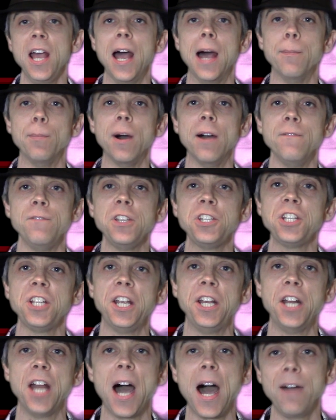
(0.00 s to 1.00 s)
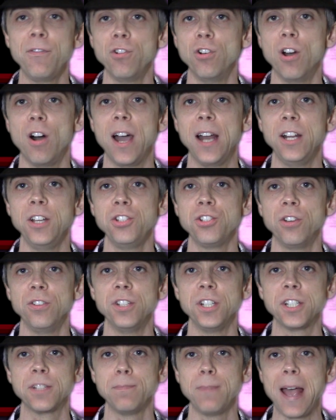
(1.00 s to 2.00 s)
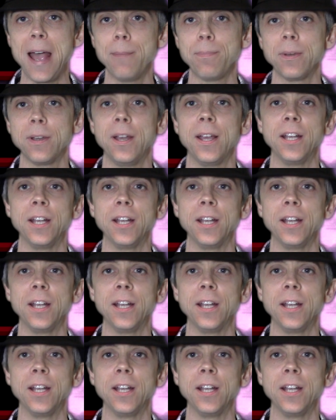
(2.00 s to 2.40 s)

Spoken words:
and by visiting other islands on this map,